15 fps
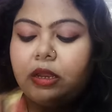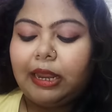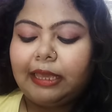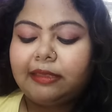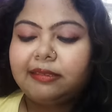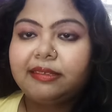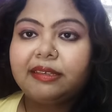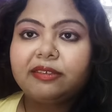
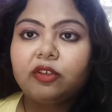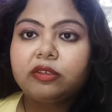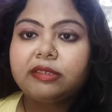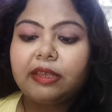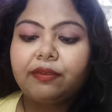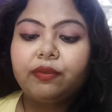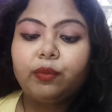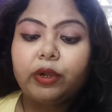Like 6 or
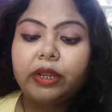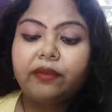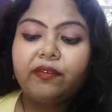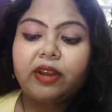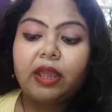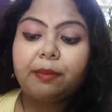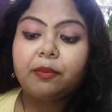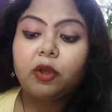7,
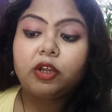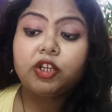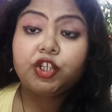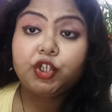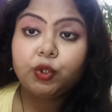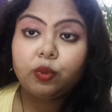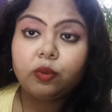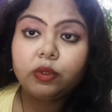whatever I'm gonna
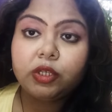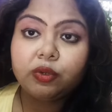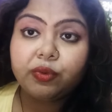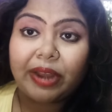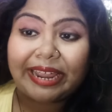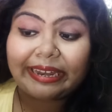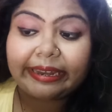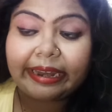show you
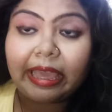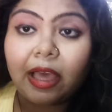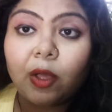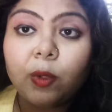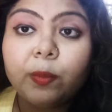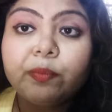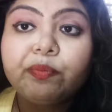right now,